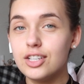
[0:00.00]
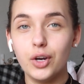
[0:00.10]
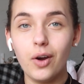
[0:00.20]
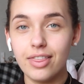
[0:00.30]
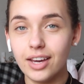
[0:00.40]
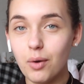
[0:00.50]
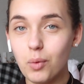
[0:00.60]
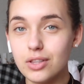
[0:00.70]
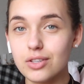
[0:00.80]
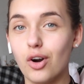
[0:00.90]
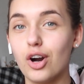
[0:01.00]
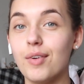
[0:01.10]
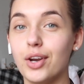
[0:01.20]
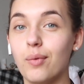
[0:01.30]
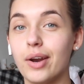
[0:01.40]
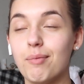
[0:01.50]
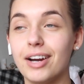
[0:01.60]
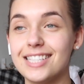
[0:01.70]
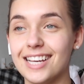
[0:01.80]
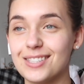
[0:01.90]
Do you know what? I think I once got a comment on one of
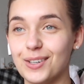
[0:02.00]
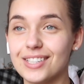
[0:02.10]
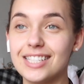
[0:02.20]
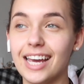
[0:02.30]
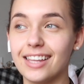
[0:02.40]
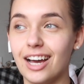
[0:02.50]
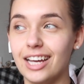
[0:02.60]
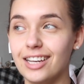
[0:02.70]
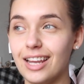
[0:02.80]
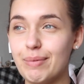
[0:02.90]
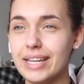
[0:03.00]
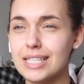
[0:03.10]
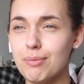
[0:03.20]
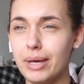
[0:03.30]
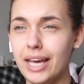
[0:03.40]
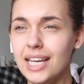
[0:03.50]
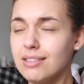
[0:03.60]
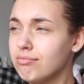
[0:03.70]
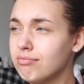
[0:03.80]
my TikToks saying that I look like Madison Beer.